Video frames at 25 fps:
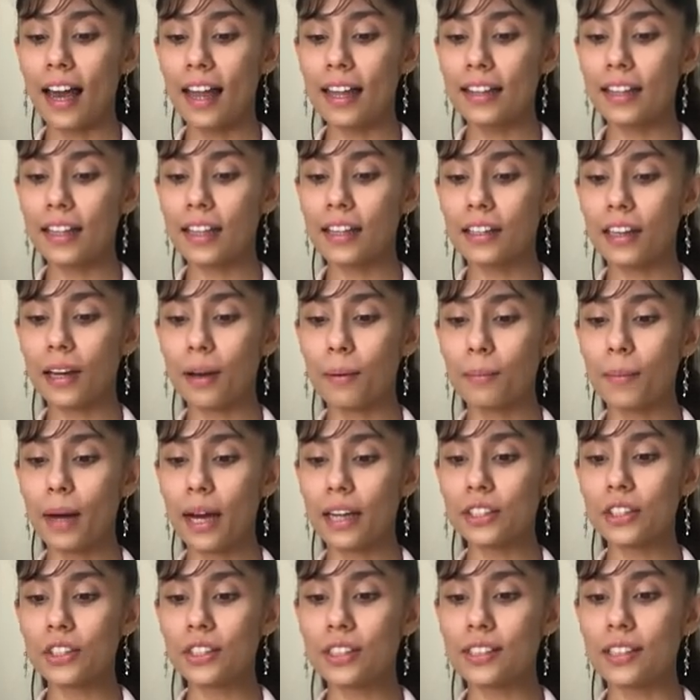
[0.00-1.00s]
and then come
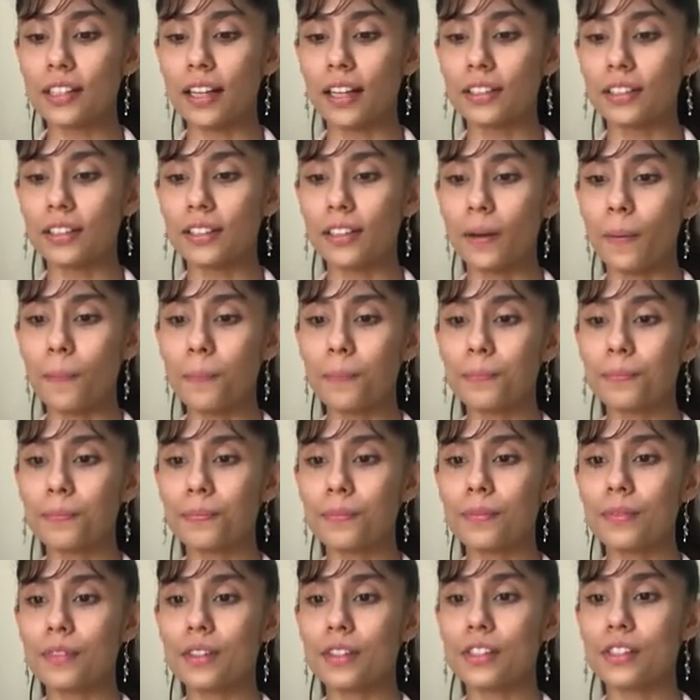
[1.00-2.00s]
back to center
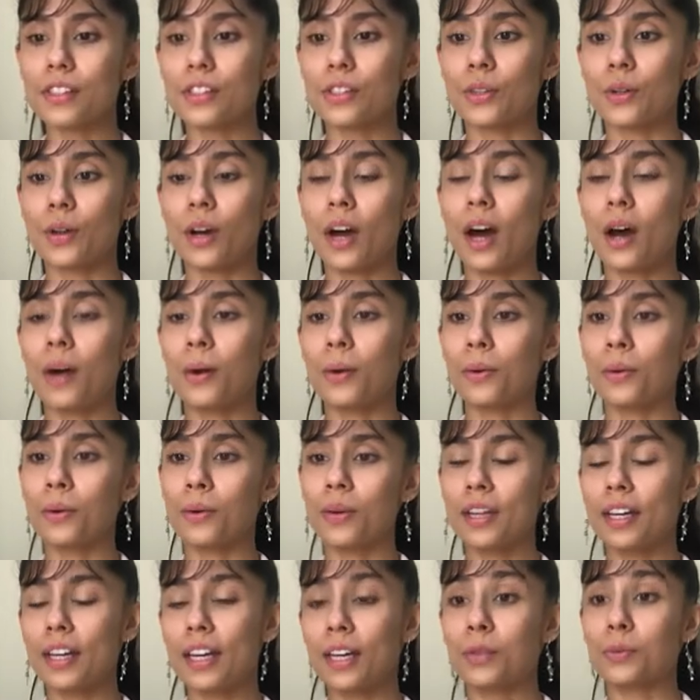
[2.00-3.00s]
so how
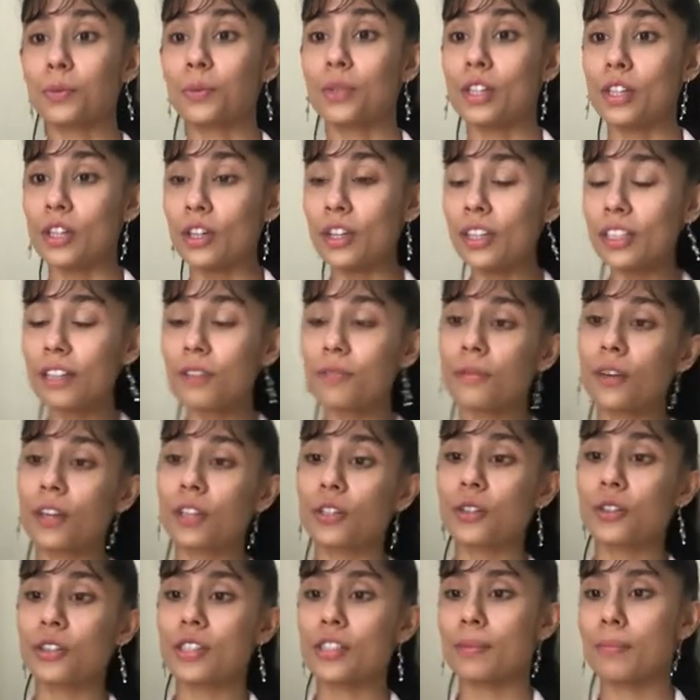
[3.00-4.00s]
it would look if I
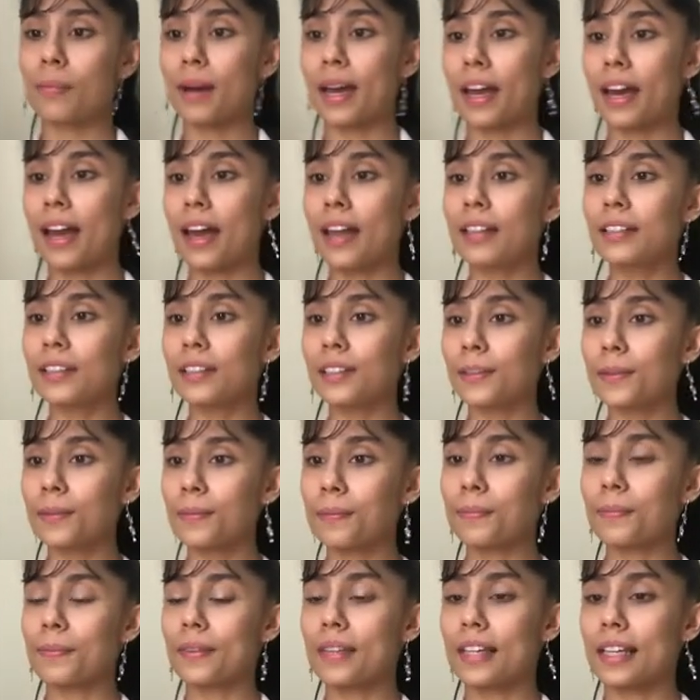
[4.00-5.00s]
used my hand
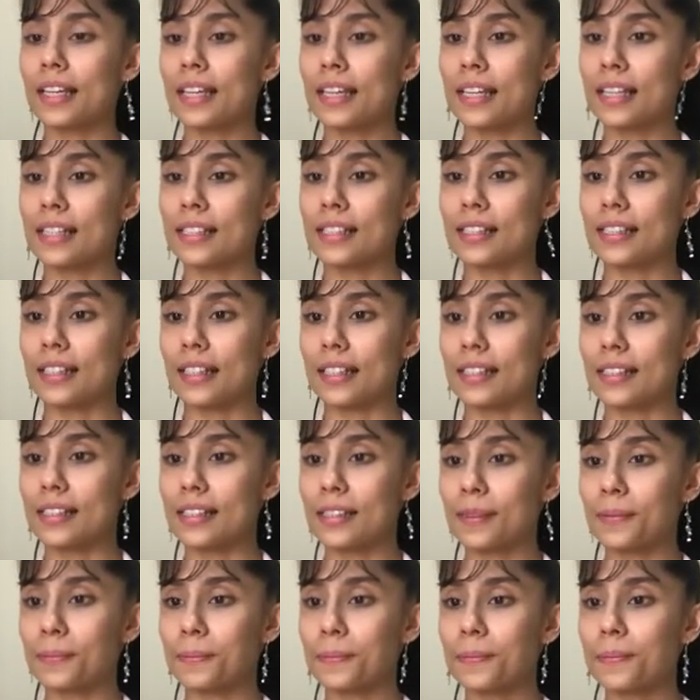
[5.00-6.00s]
is
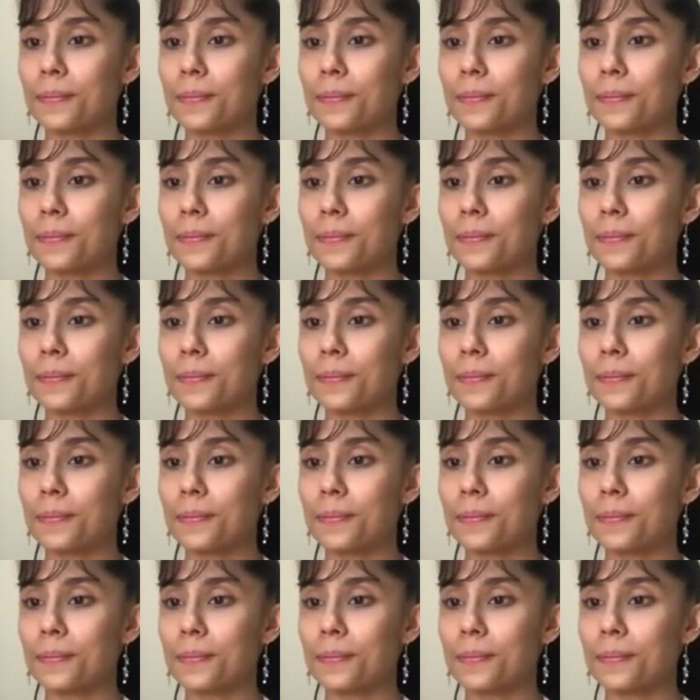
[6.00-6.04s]
this